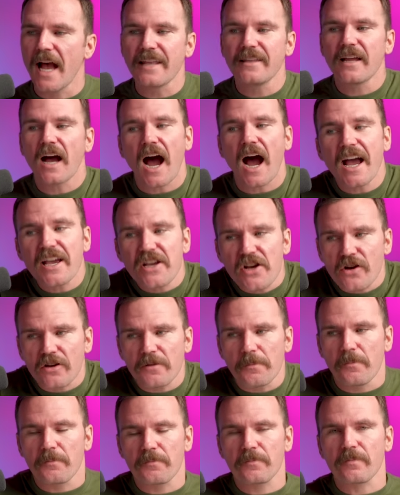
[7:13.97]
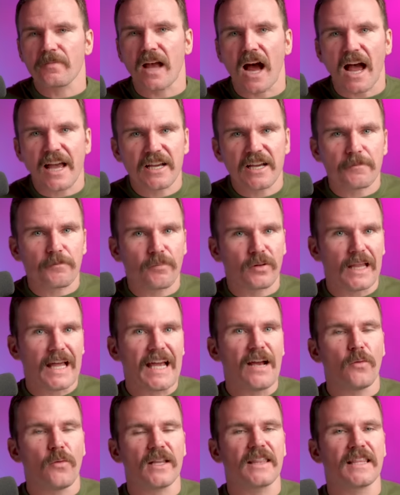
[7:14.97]
And I could
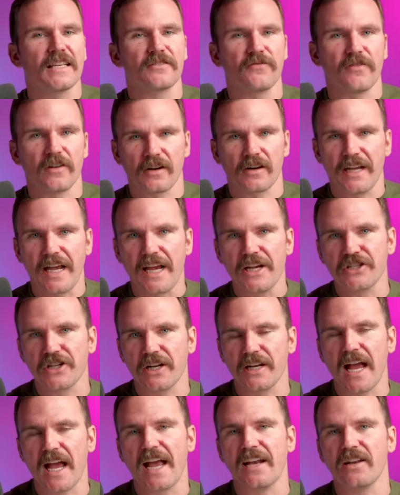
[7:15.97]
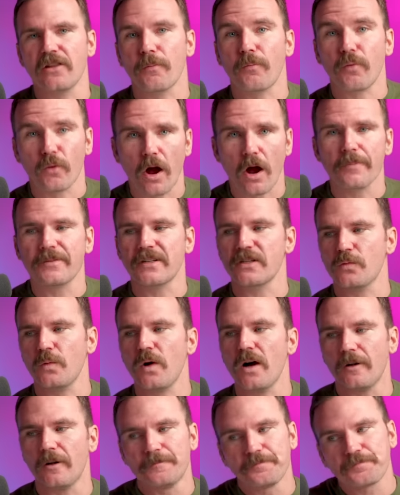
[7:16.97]
play with this variation and the prompt as
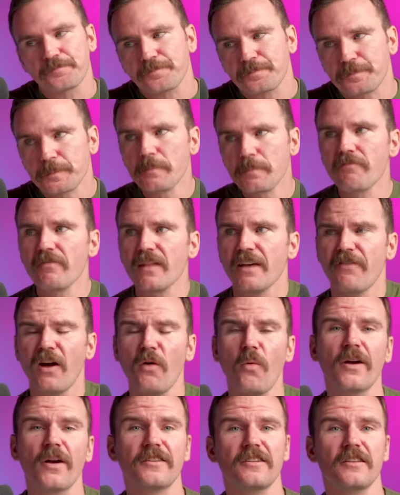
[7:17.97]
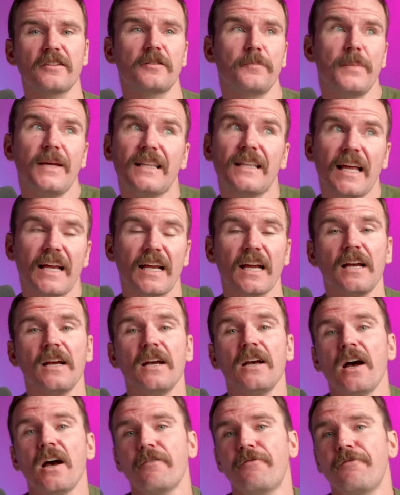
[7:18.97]
well. If I wanted it to be like
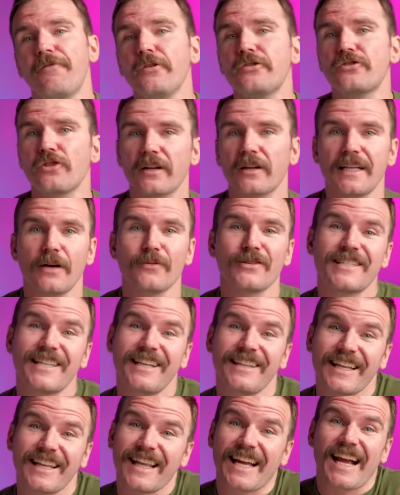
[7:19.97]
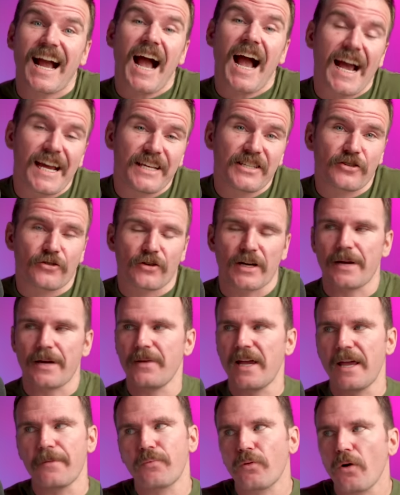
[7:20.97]
a food truck that was selling like ice
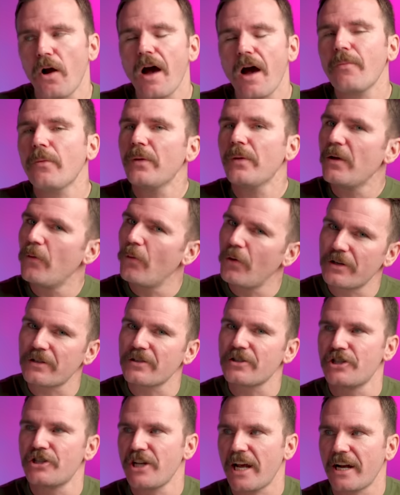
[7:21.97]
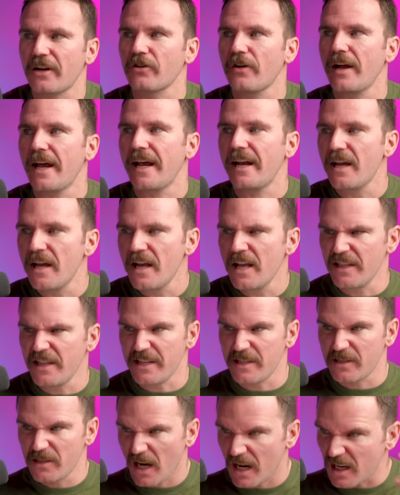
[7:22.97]
cream, it probably wouldn't generate
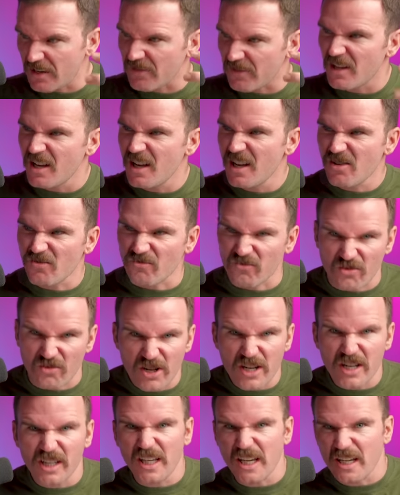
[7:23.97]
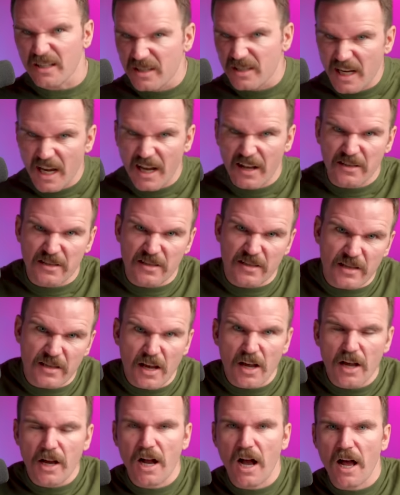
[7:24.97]
these kind of really intense,
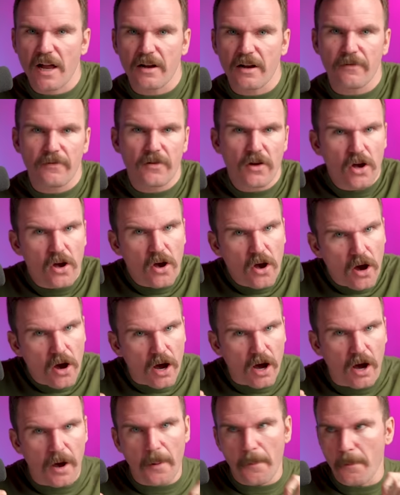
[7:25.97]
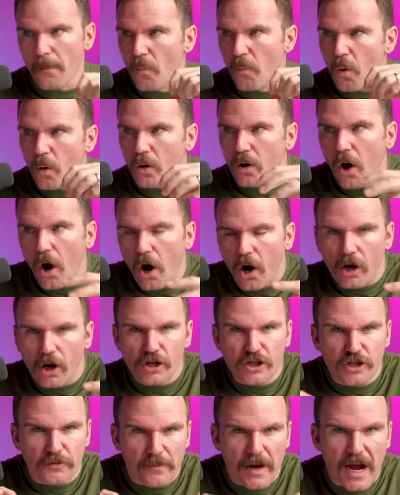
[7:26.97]
kind of more
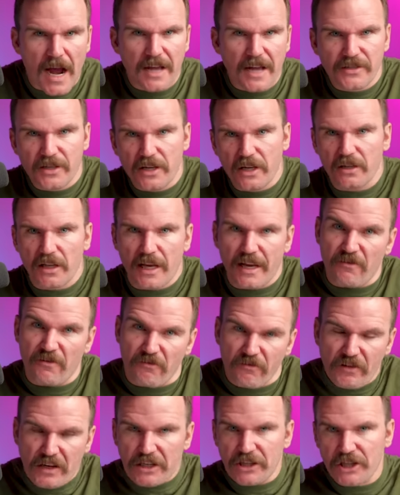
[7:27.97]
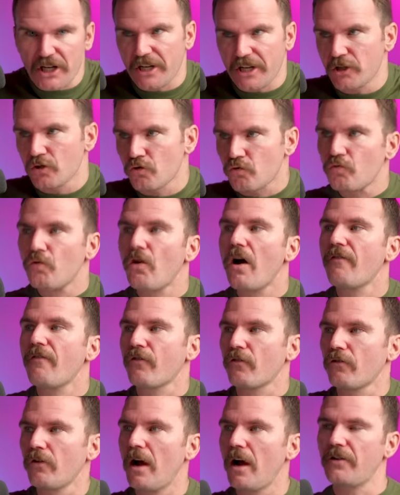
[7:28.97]
harsh, masculine, vintage,
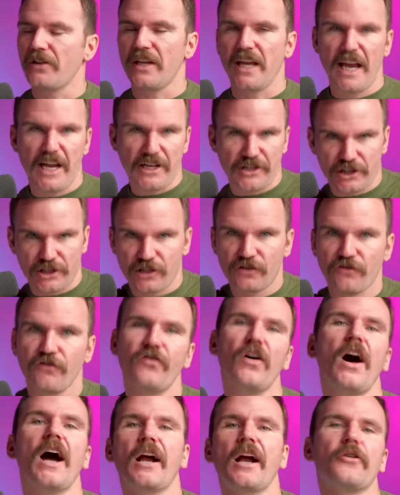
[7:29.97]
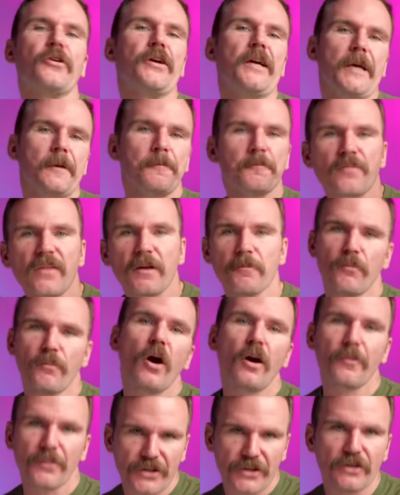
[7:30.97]
rough around the edges, fiery
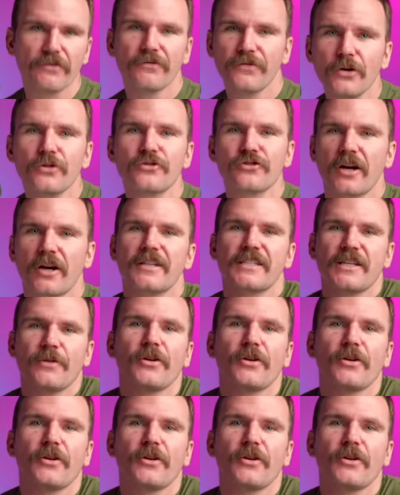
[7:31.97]
barbecue food trucks.